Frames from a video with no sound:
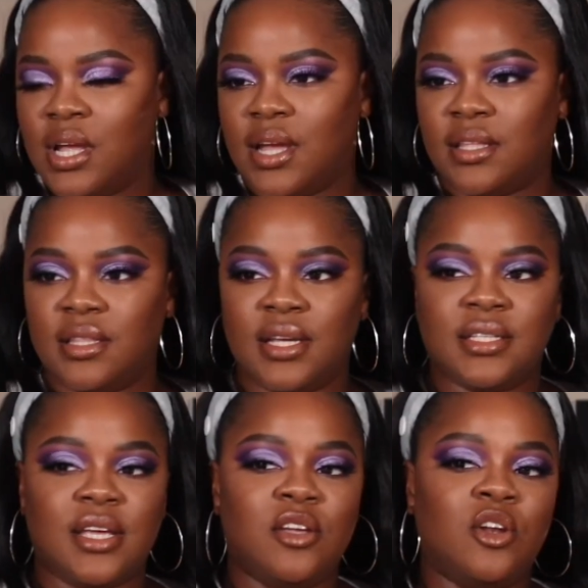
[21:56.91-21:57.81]
And then they
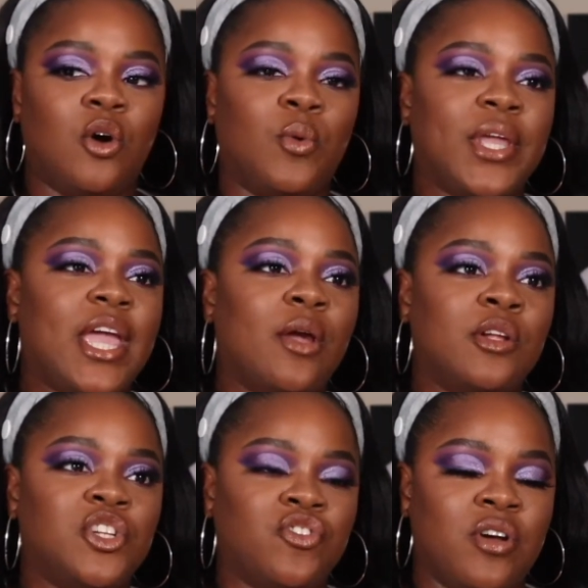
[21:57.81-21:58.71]
say, you know, when
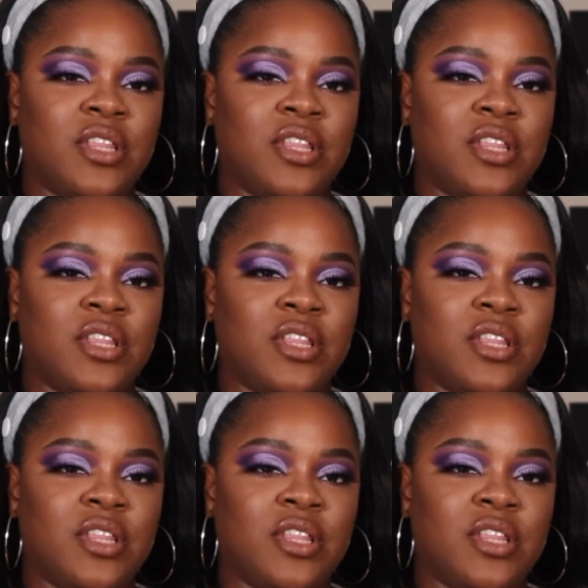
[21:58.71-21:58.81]
Karen's drunk,